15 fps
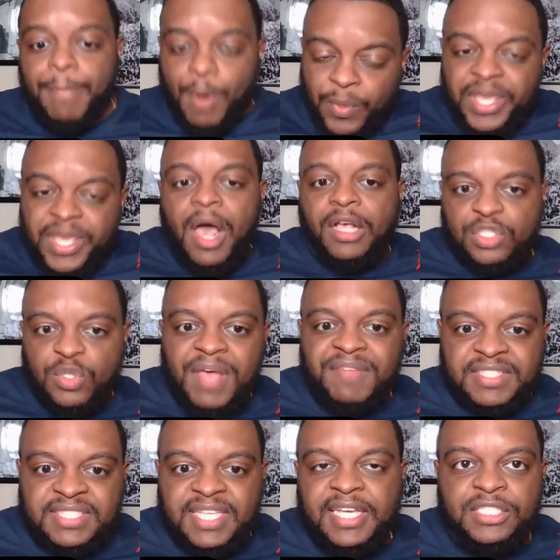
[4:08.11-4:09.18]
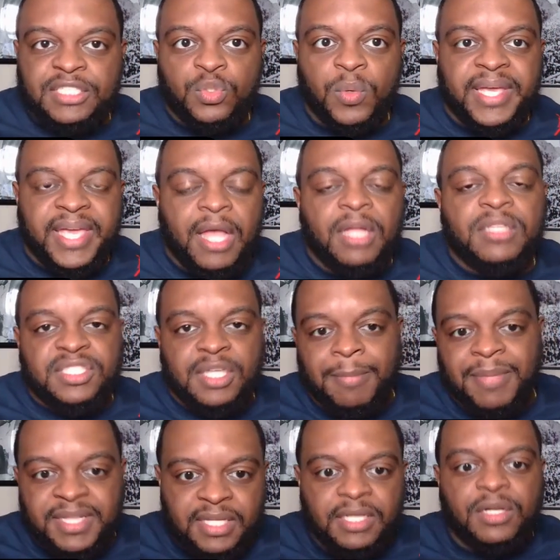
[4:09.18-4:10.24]
but we also have to take into account
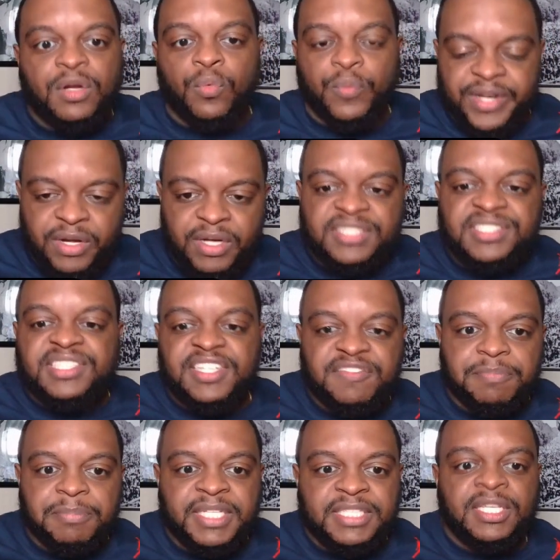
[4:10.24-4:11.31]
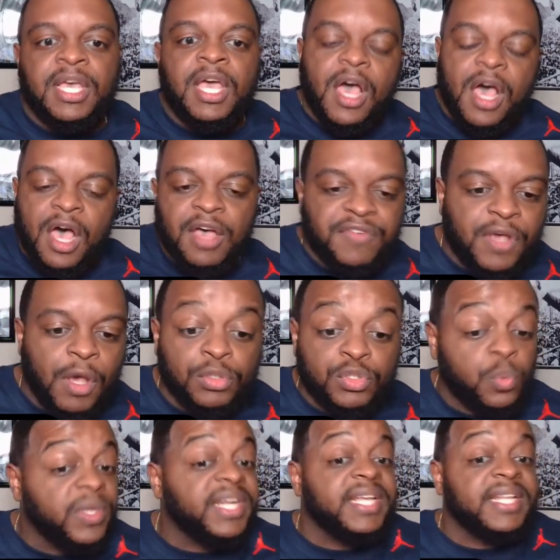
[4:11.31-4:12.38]
some of the career achievements of
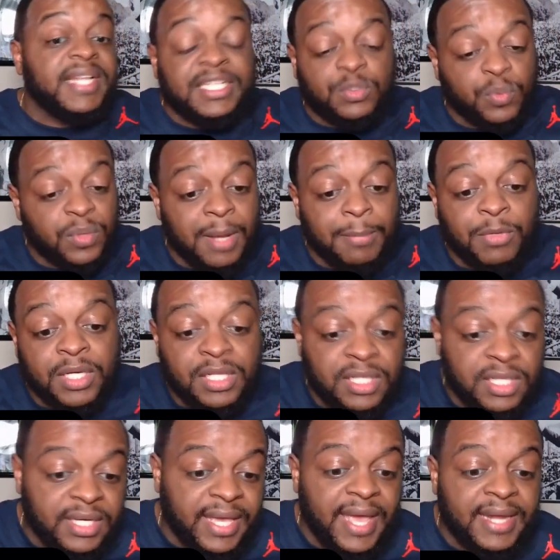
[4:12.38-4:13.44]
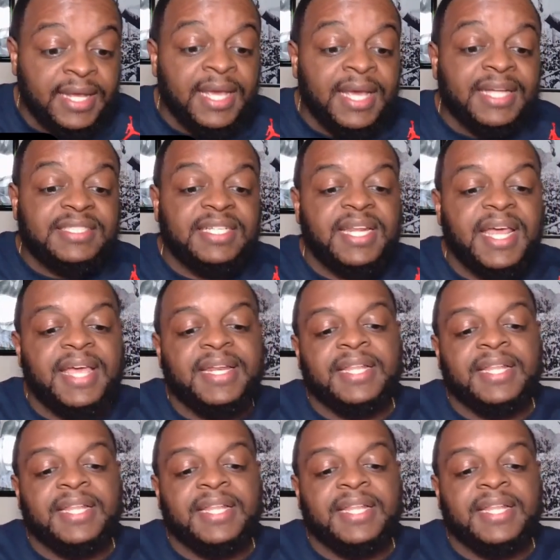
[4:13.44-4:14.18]
Coach Woodie, and that's what I'm going to look at today.